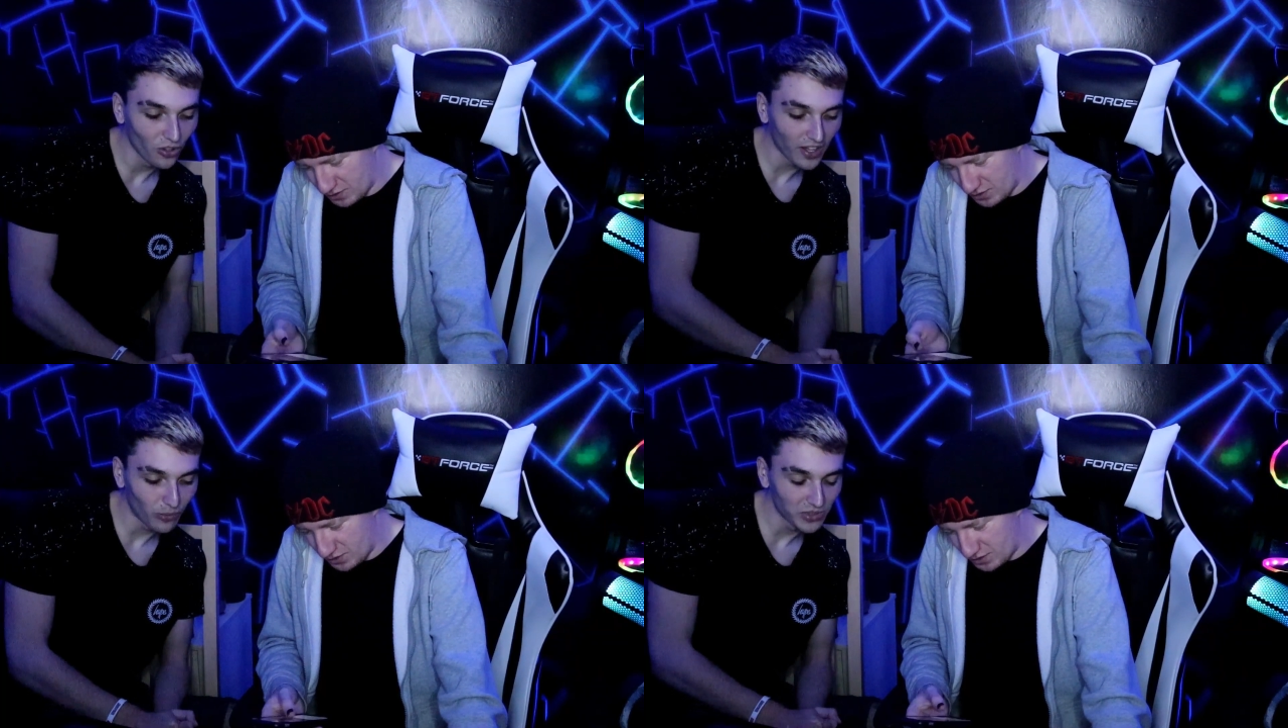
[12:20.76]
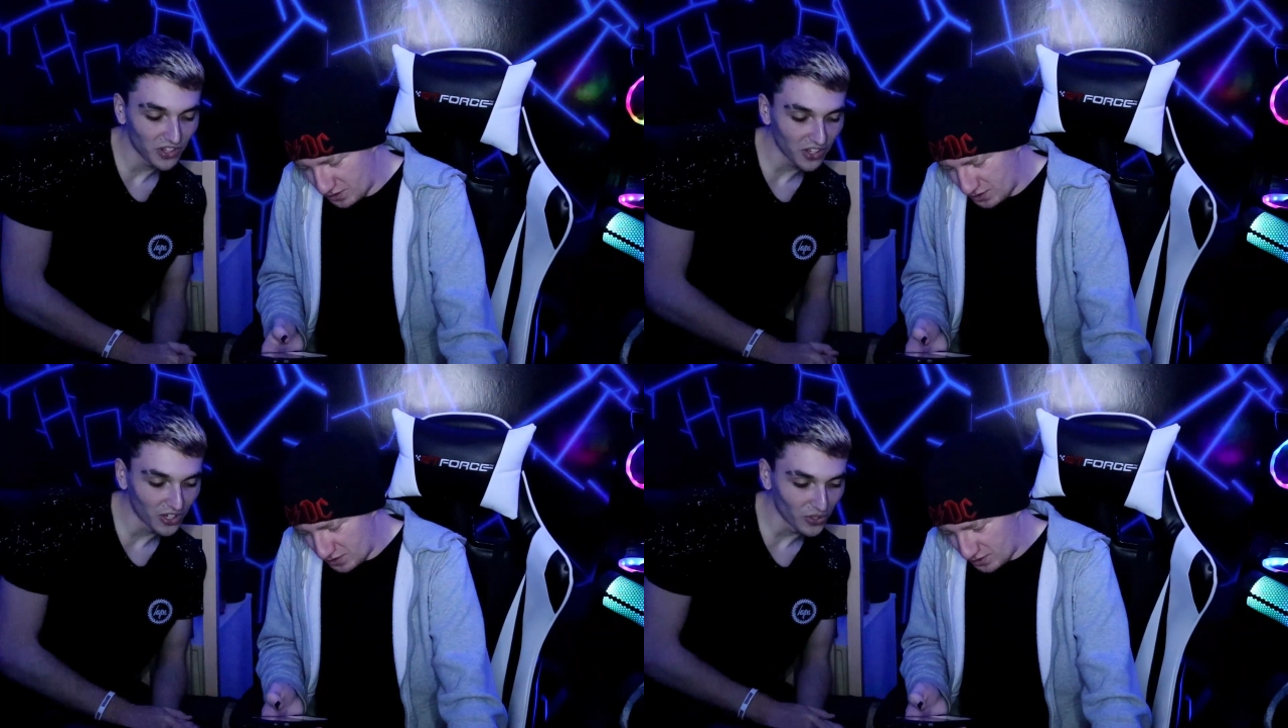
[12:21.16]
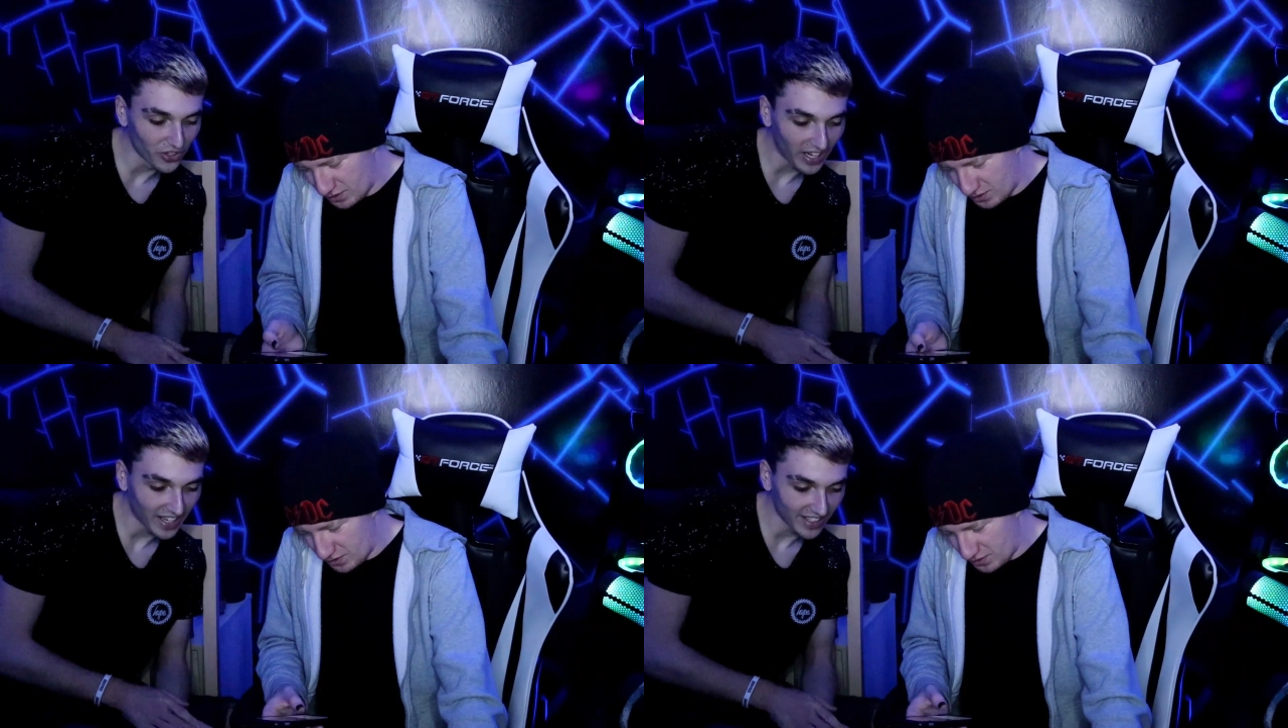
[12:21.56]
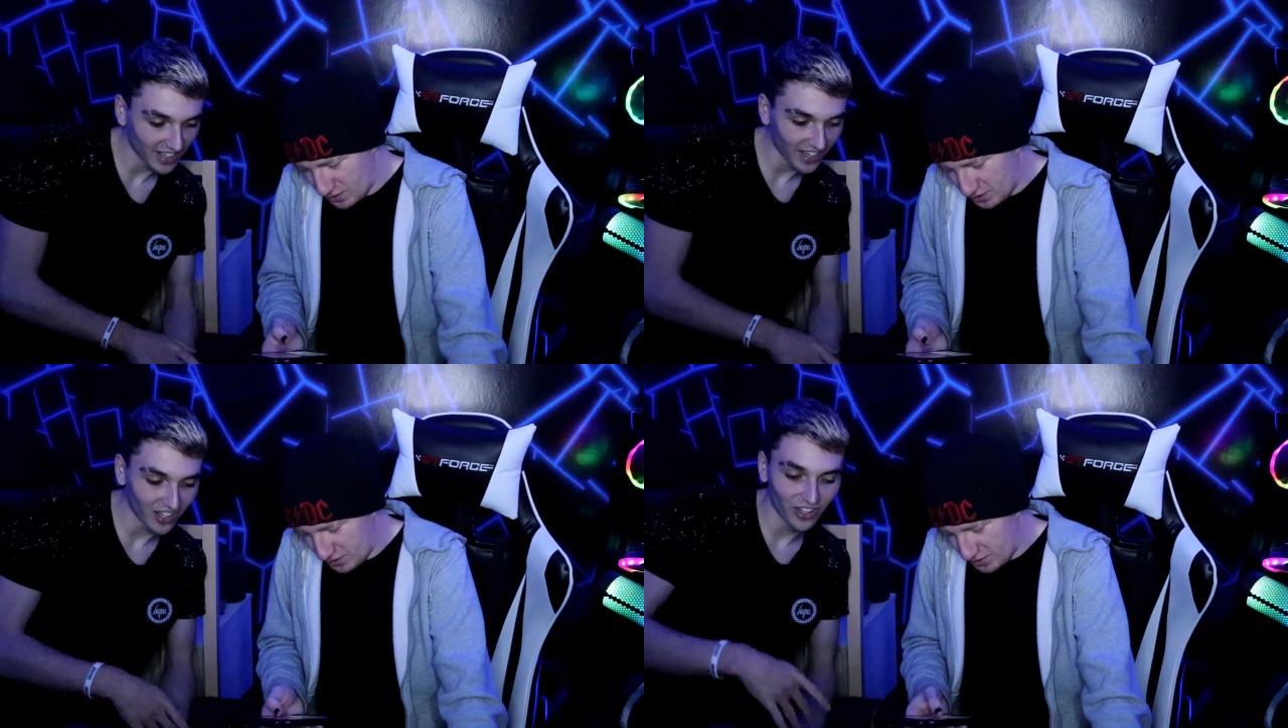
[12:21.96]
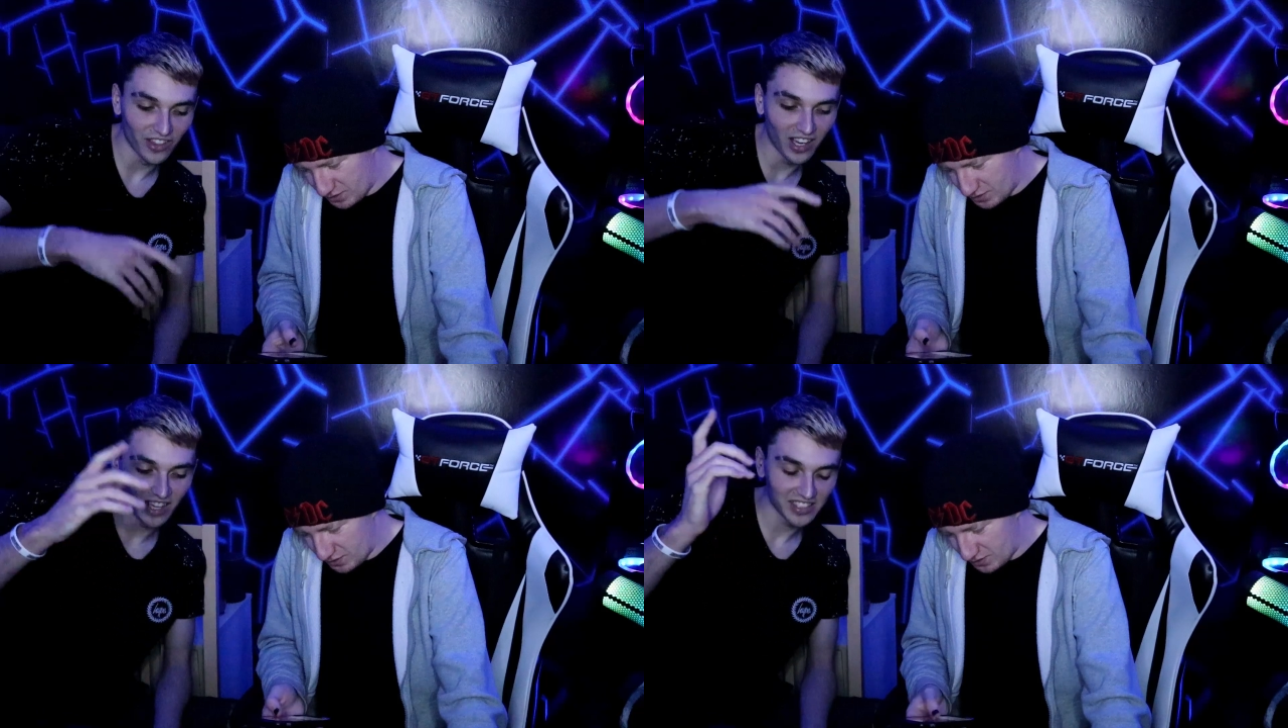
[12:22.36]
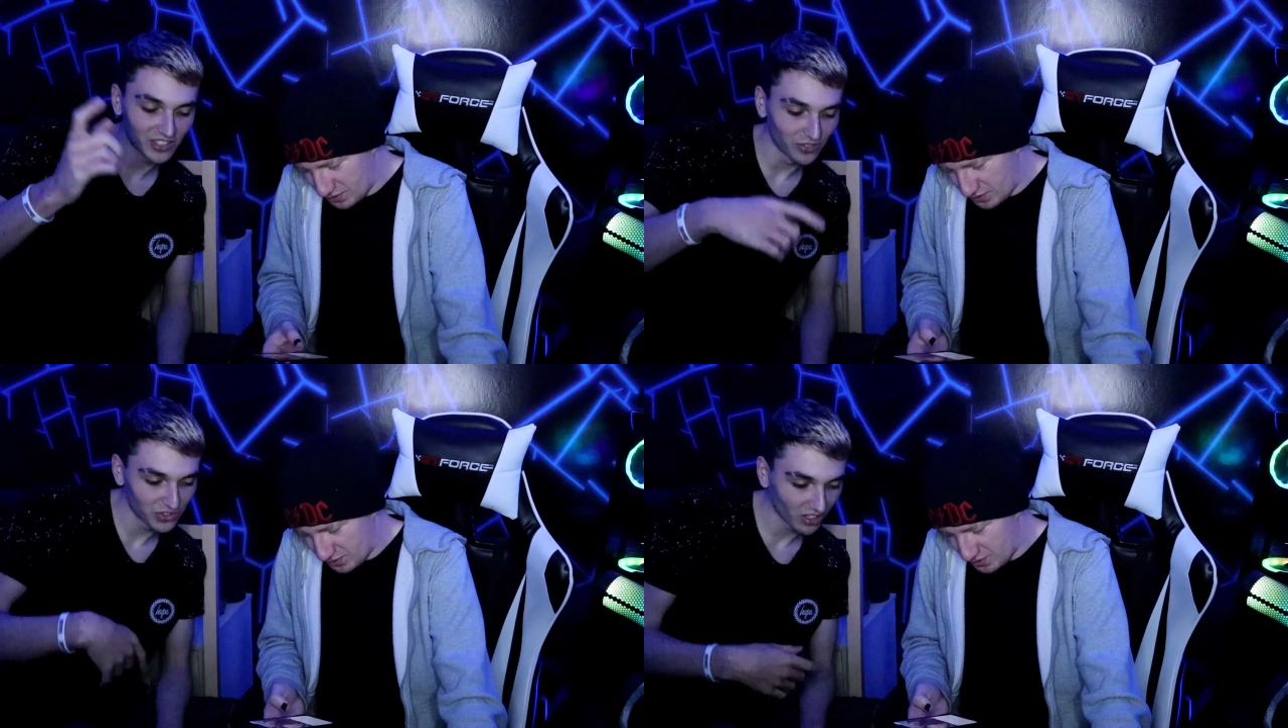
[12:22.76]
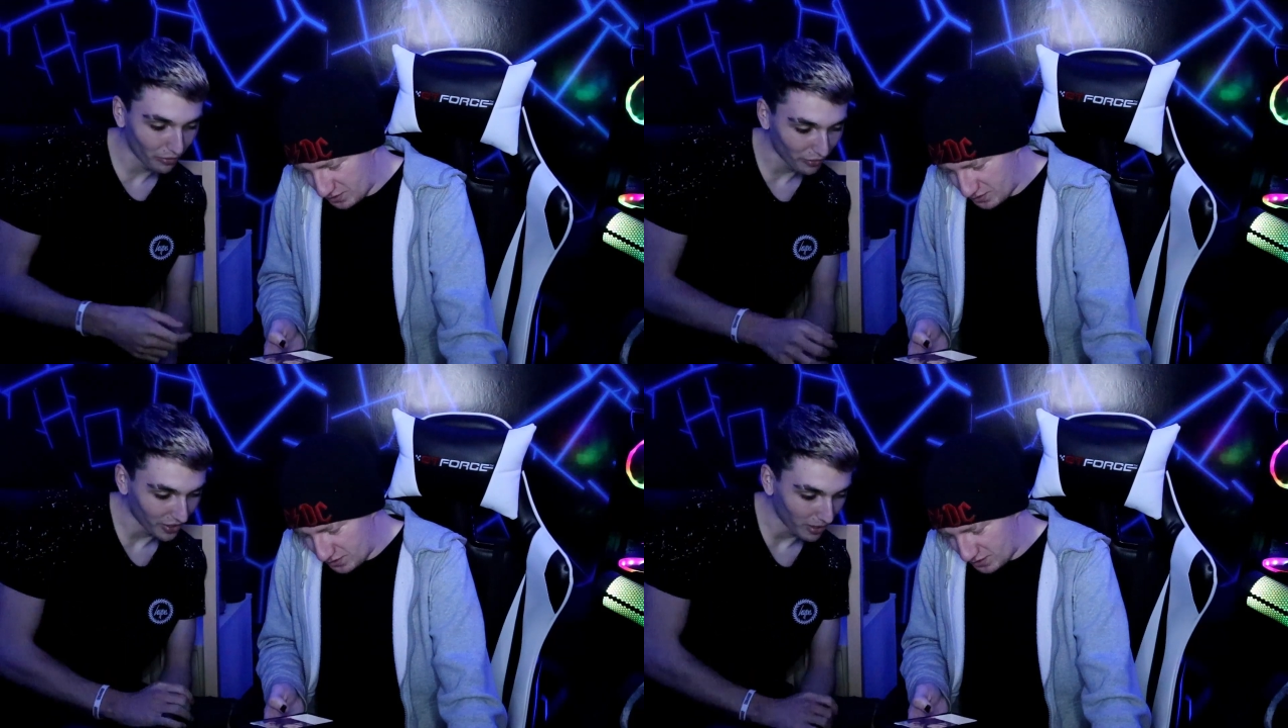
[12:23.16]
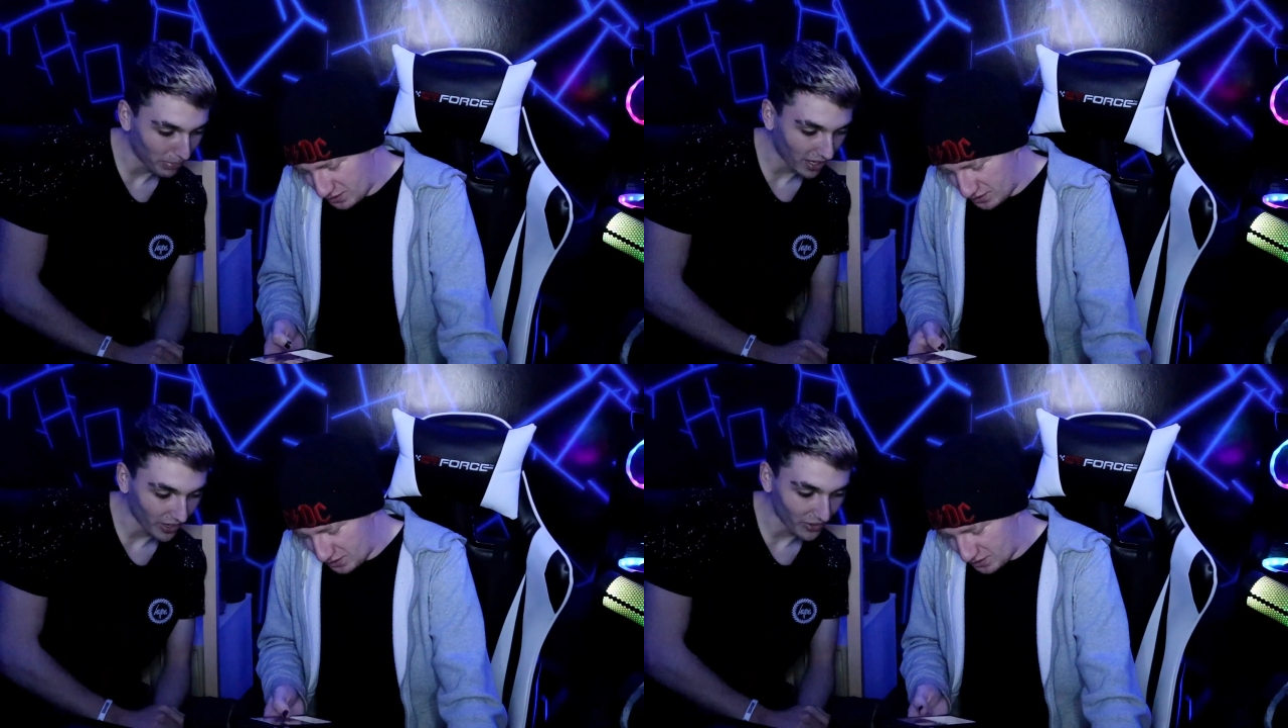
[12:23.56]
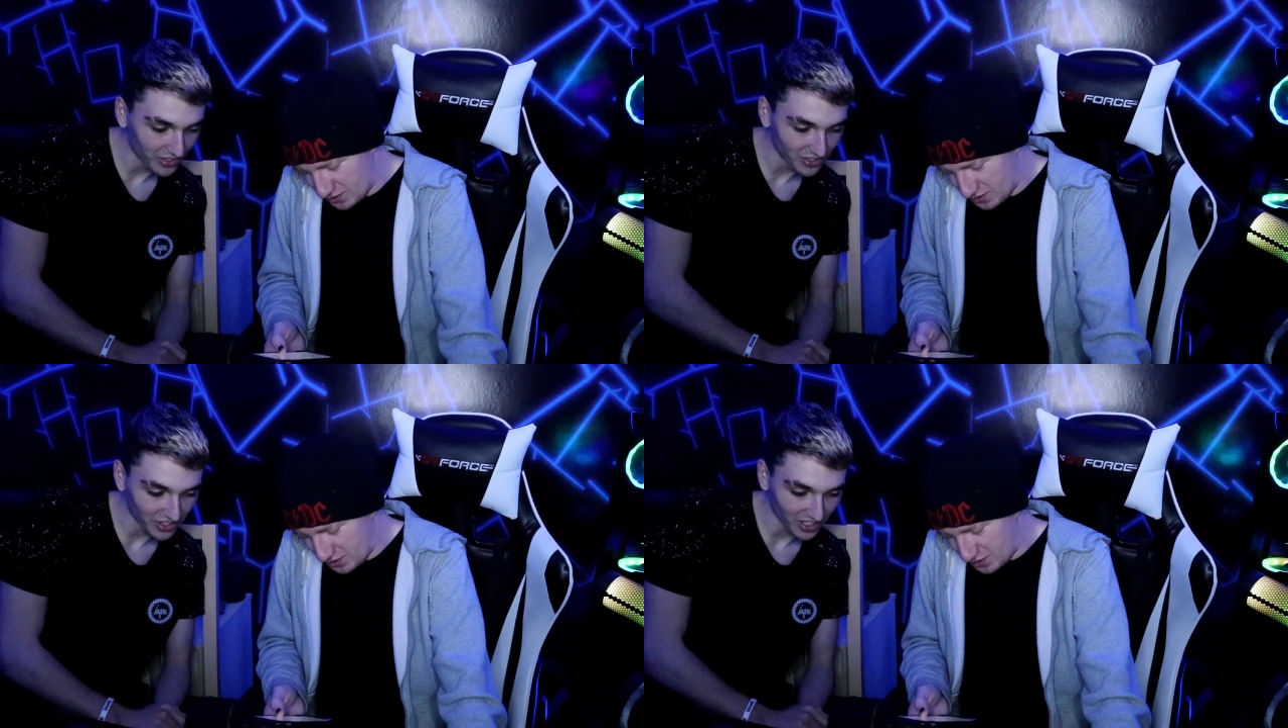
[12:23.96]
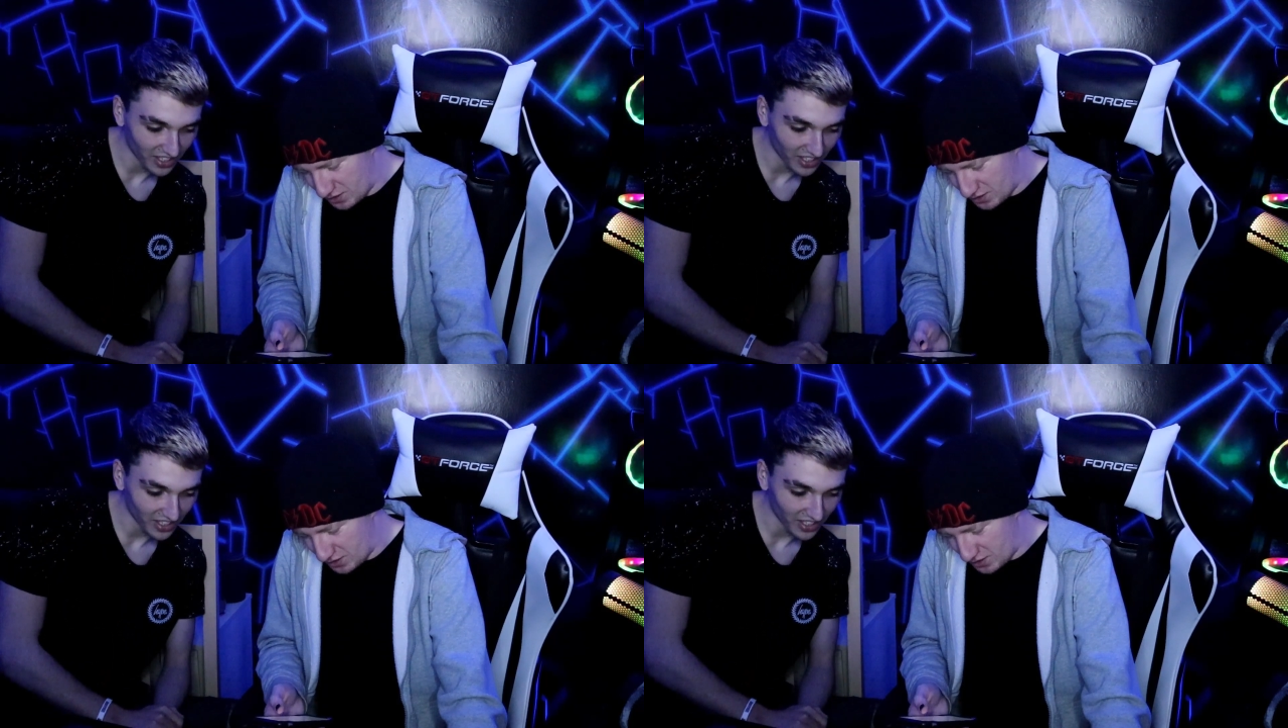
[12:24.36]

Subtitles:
Oh, that was the girl that had like had the list of stuff on her bio, didn't she?